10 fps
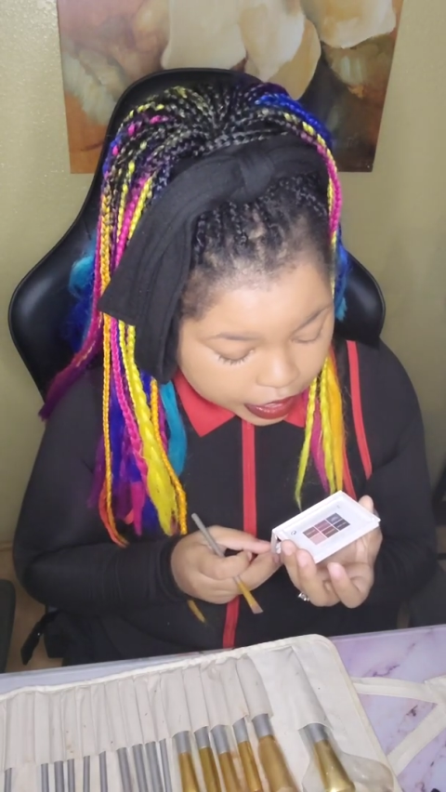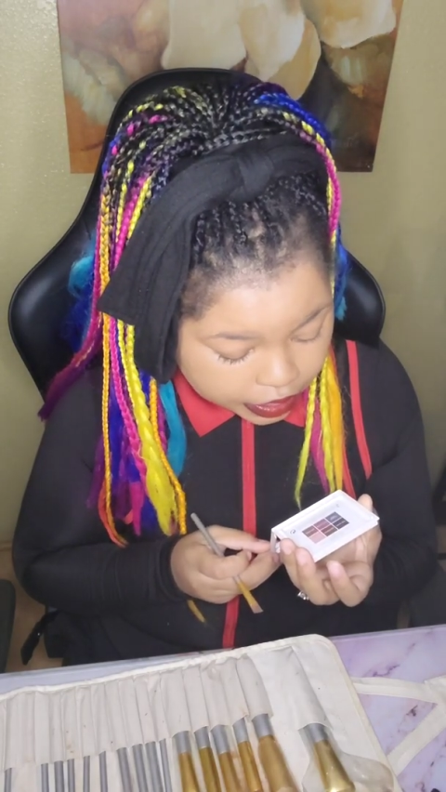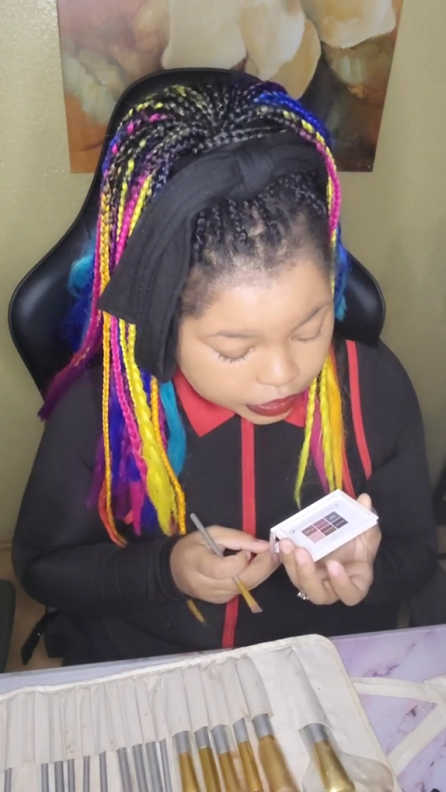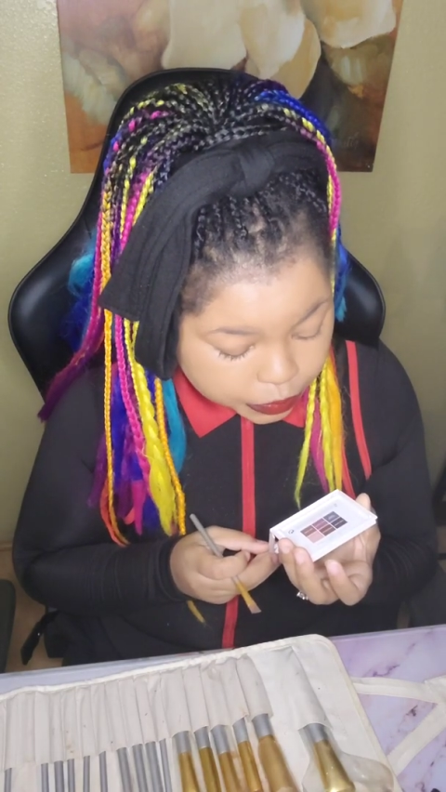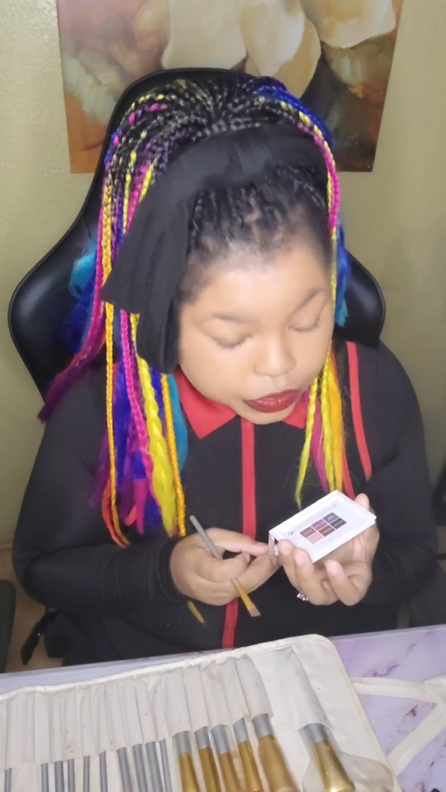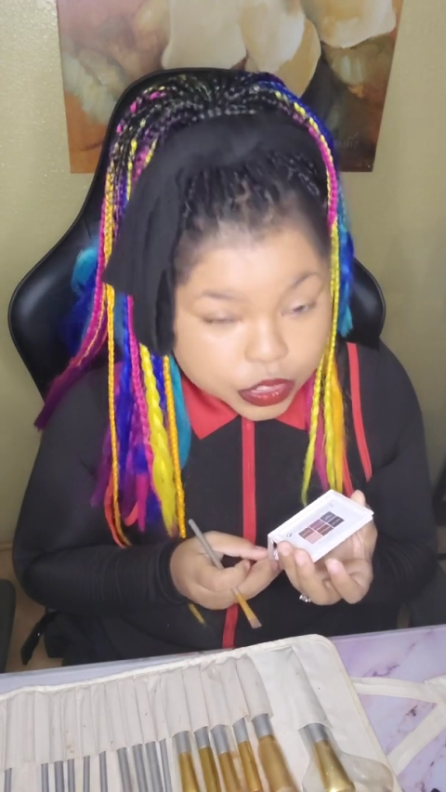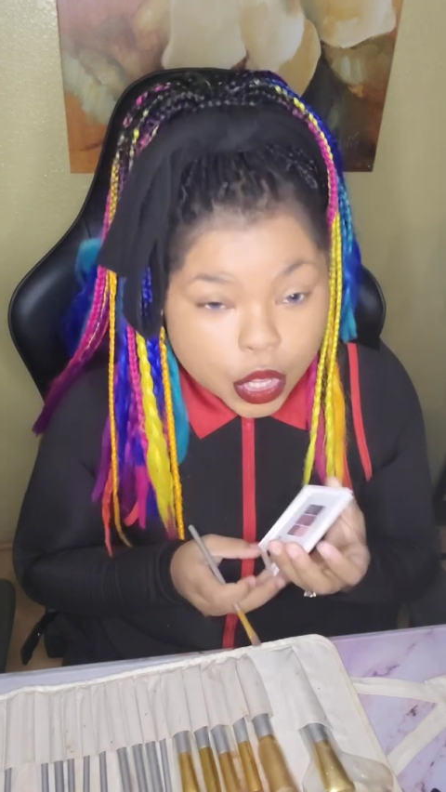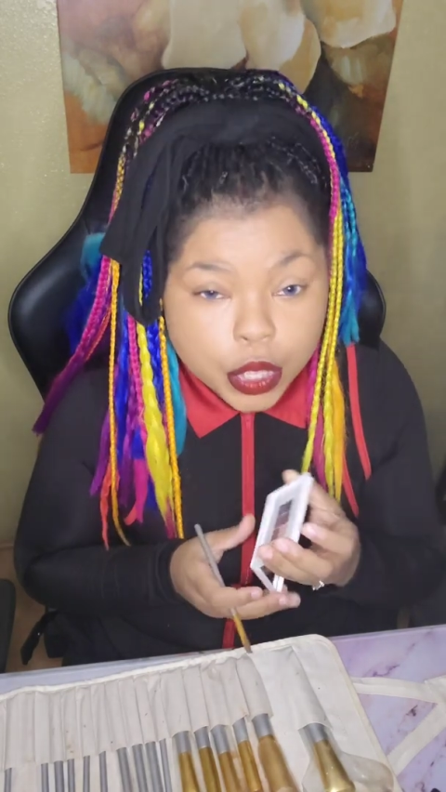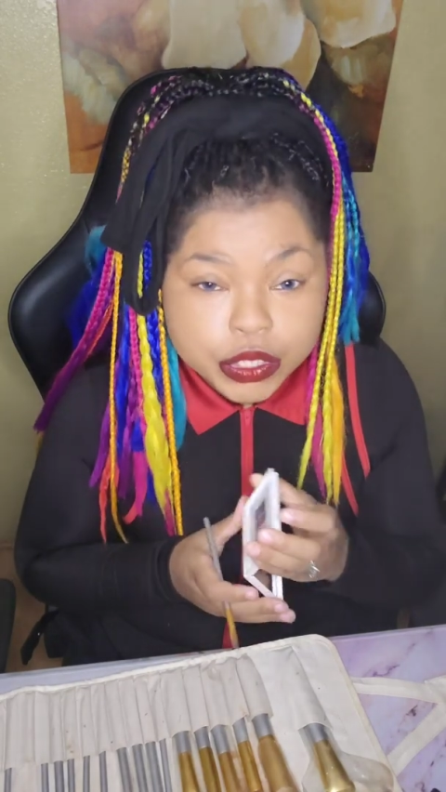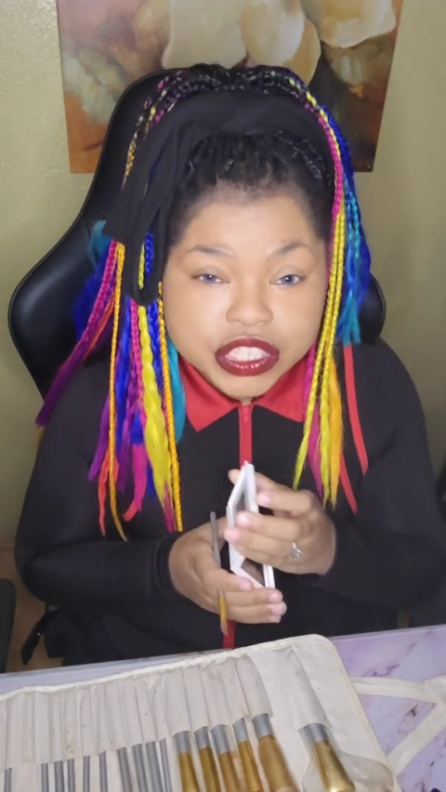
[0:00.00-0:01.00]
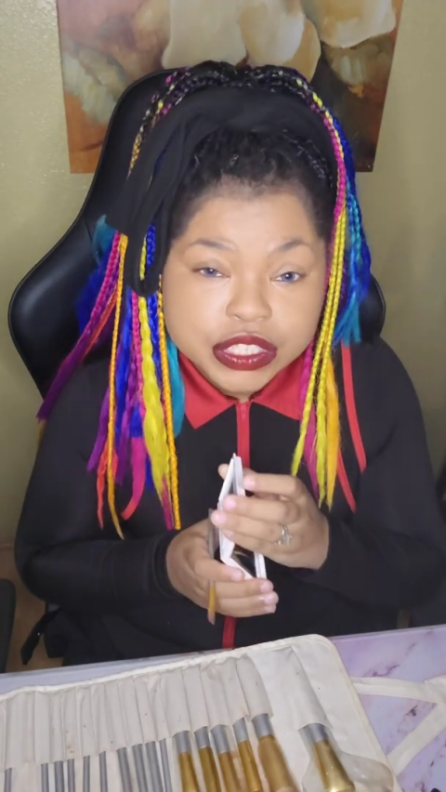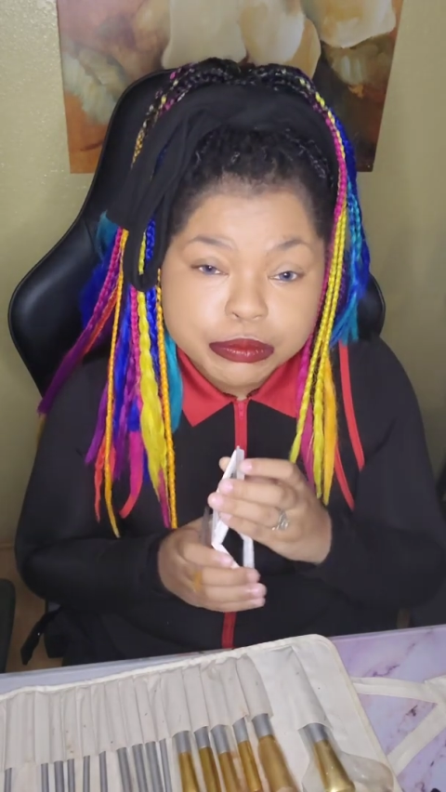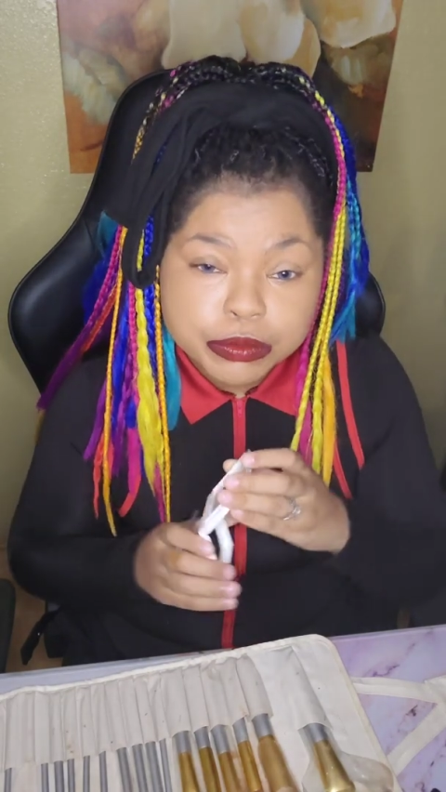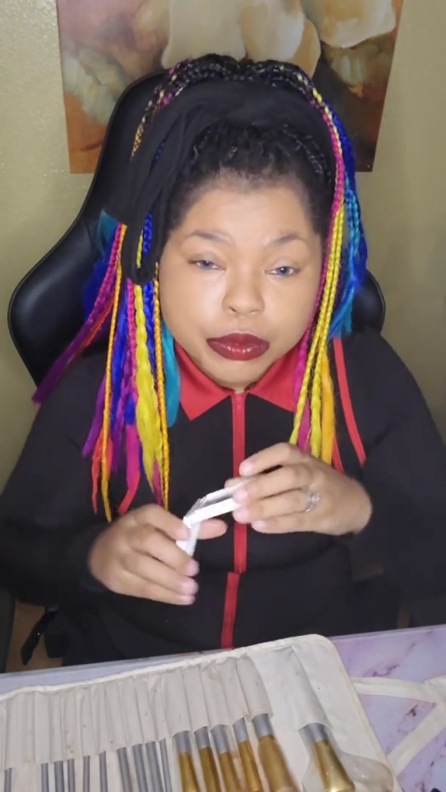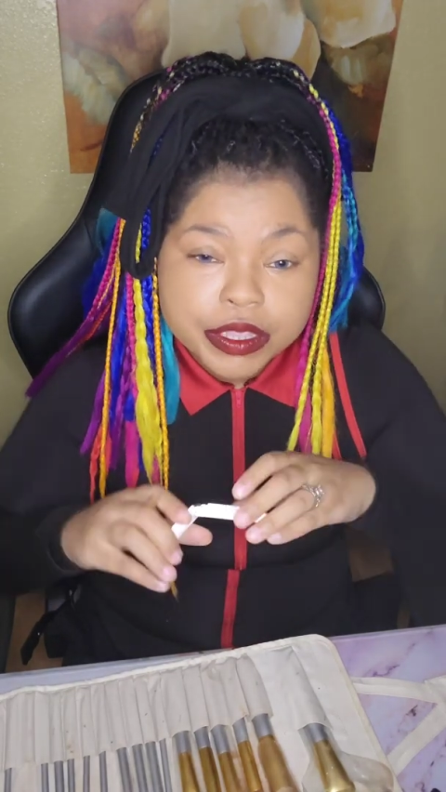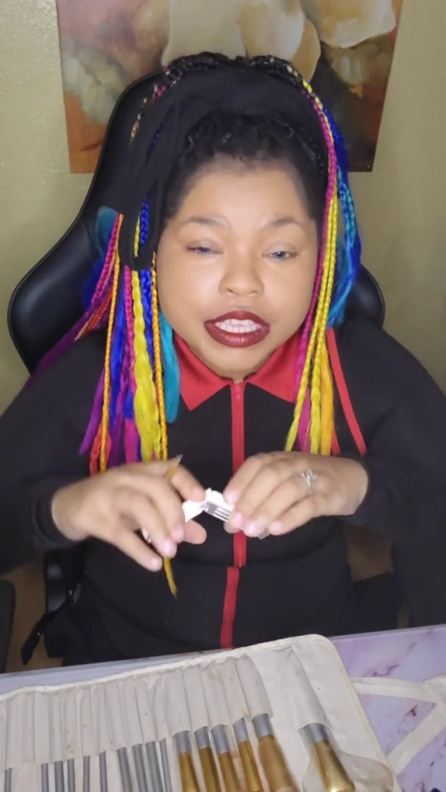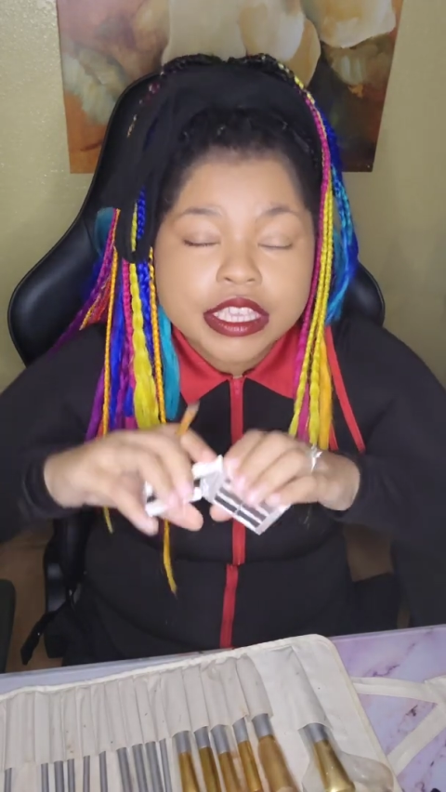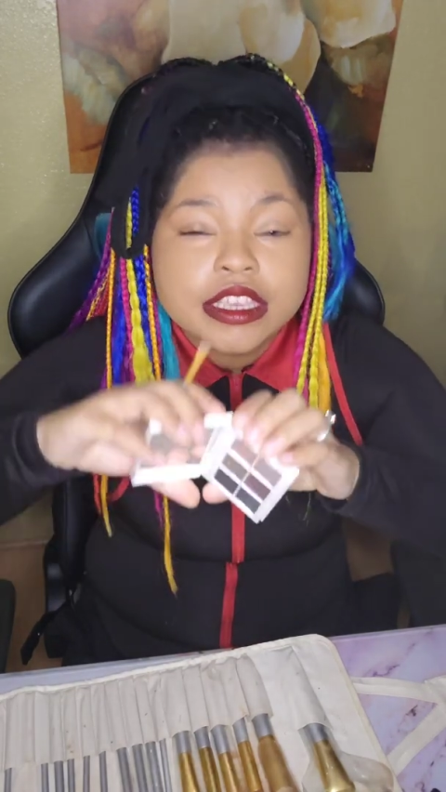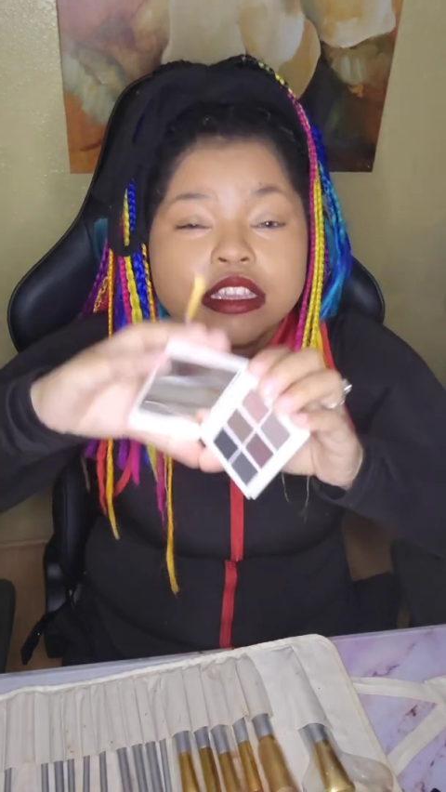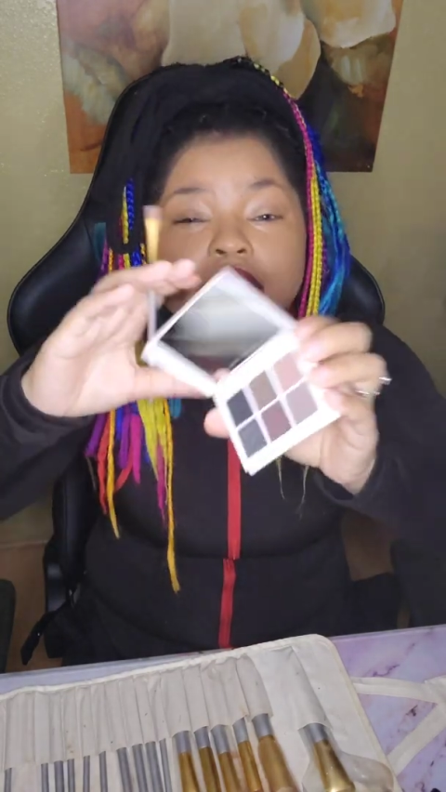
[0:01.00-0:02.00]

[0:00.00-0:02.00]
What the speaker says: This one's called Smoky.